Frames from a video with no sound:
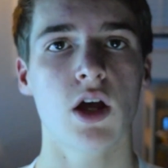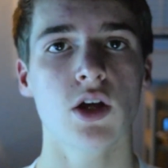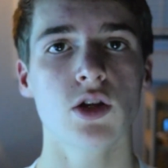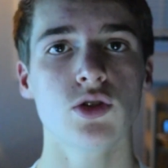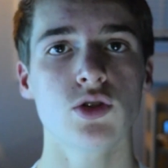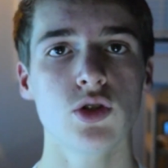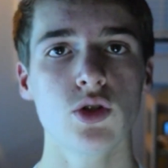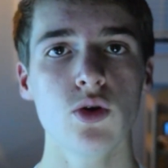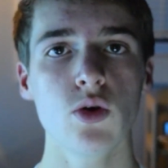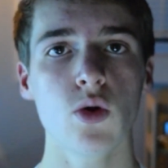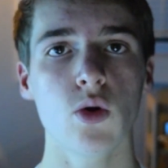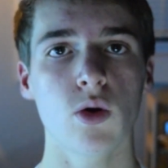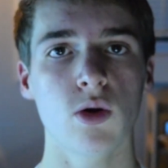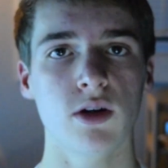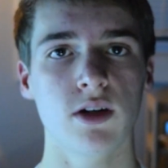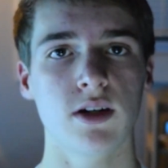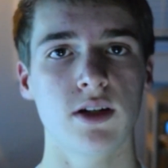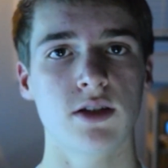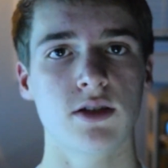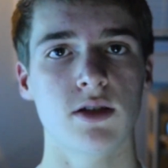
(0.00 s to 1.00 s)
Two
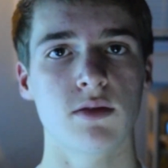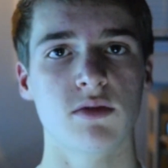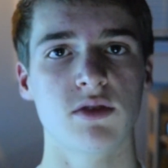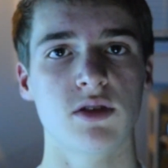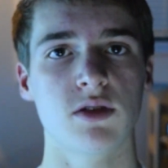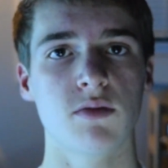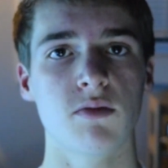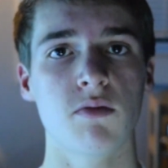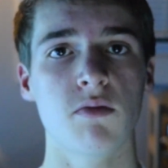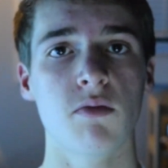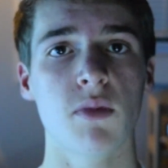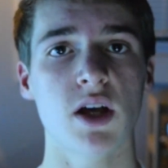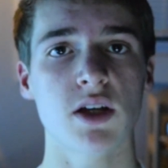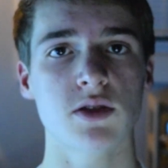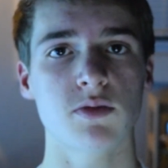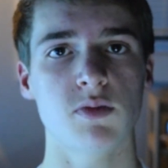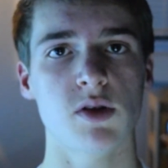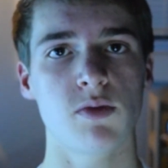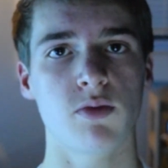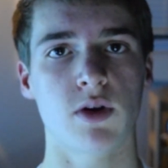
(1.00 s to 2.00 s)
organisms
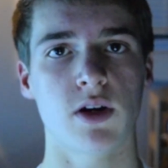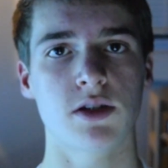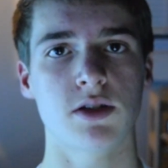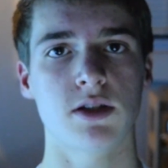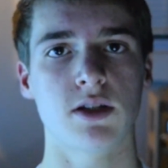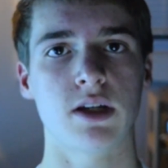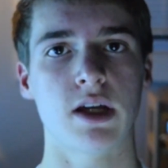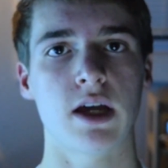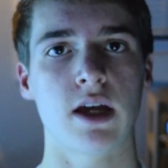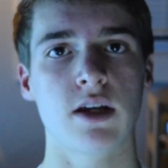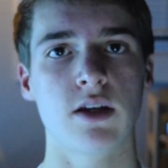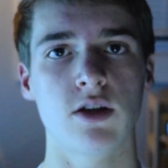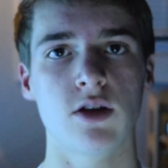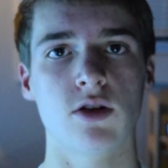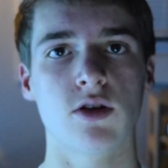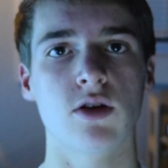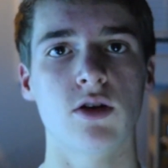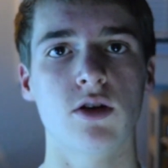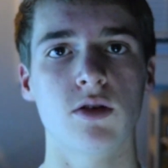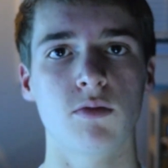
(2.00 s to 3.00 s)
must be present in
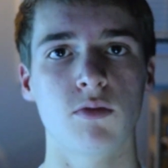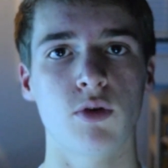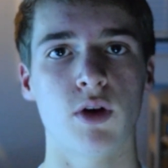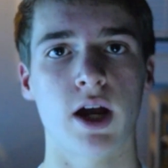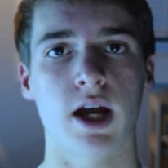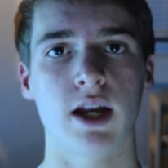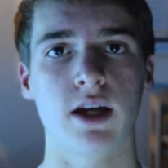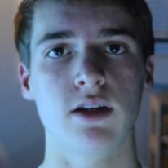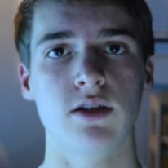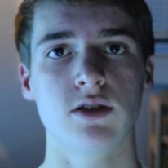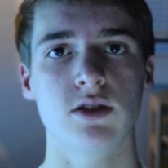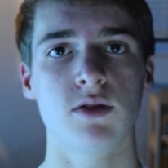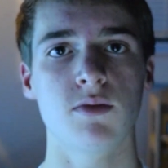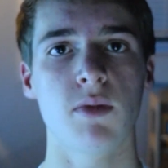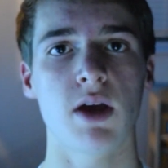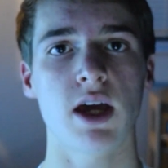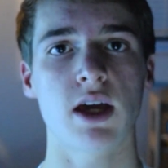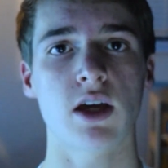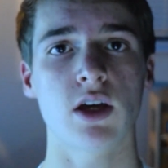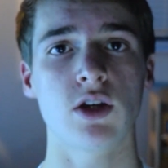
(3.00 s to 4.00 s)
your bread to
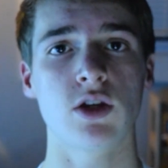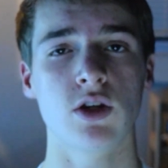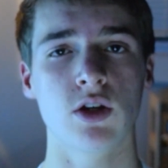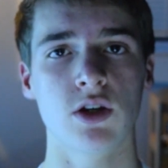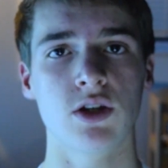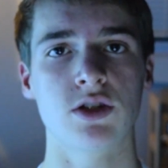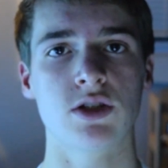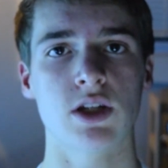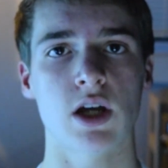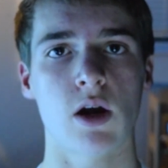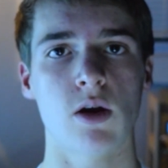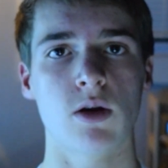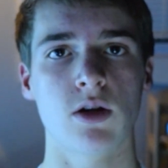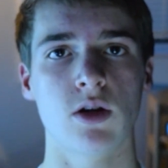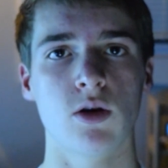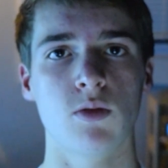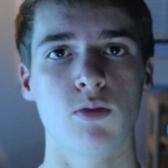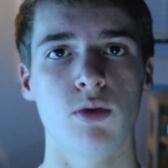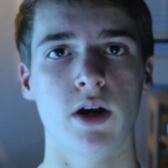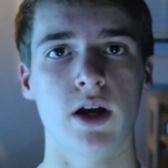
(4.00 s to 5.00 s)
make good sourdough
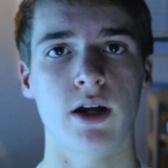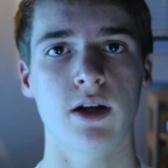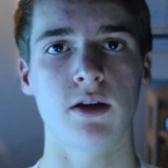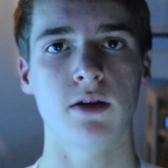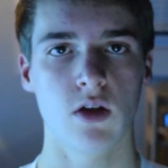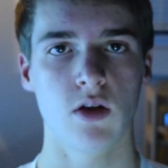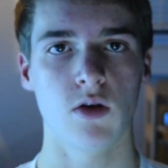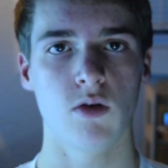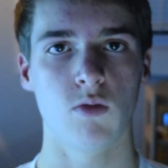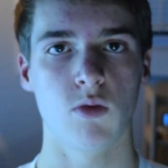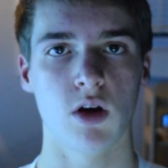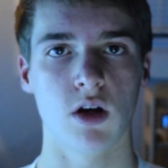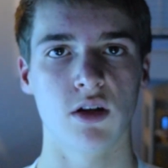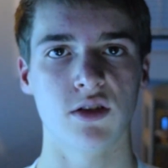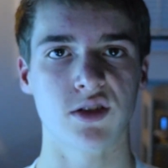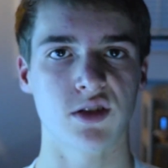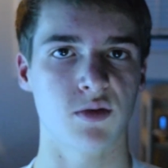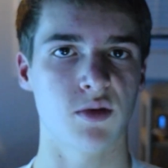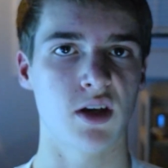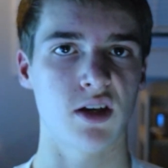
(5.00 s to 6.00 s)
bread. Well,
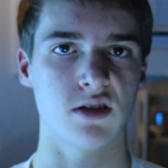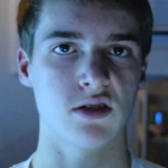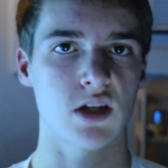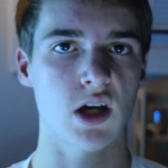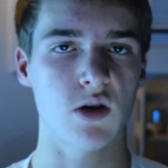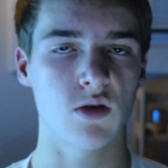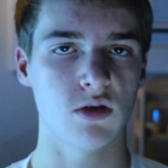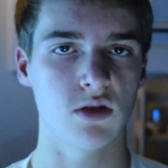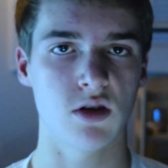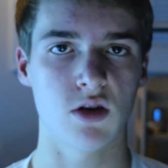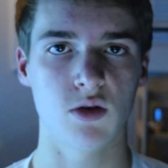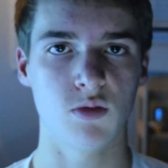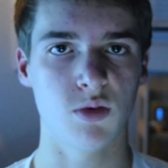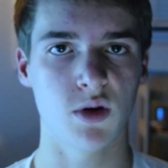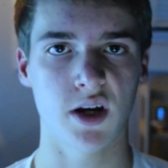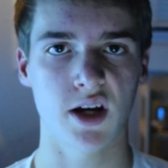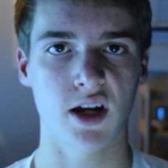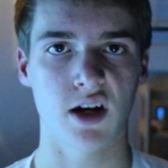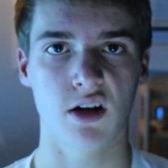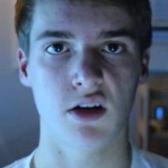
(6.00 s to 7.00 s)
to make sourdough
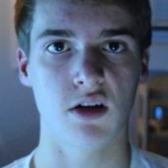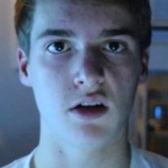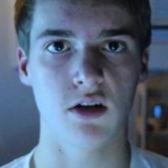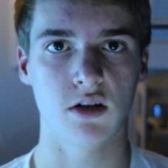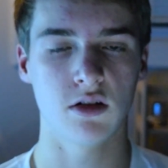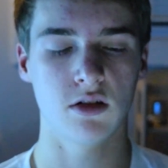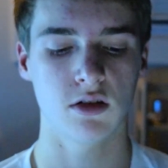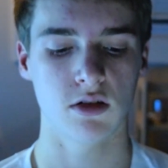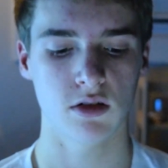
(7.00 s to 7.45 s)
bread at all.